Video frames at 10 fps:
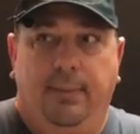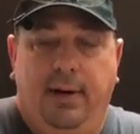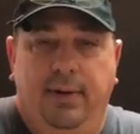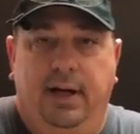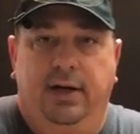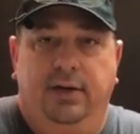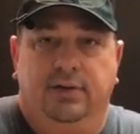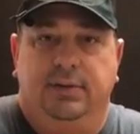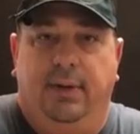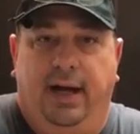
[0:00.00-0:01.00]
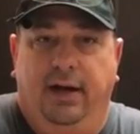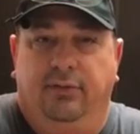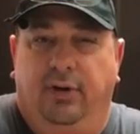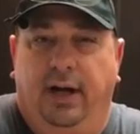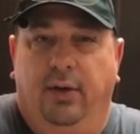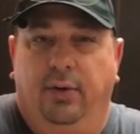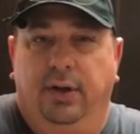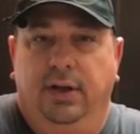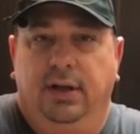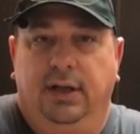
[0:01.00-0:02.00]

Probably going to do some eye of round,